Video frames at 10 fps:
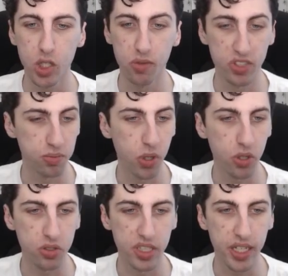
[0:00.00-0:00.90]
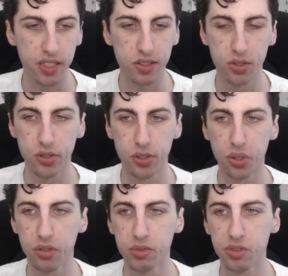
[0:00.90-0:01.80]
You have a smaller deck, so you go
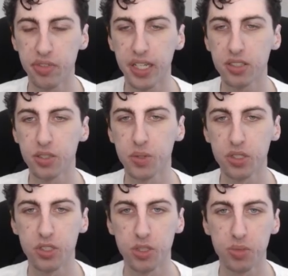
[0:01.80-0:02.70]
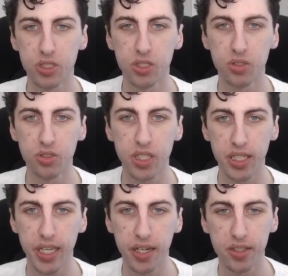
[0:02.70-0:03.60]
through it faster with his hero ability. You still
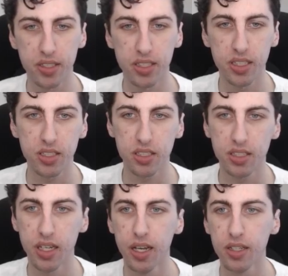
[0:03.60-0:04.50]
get Carrion Husk.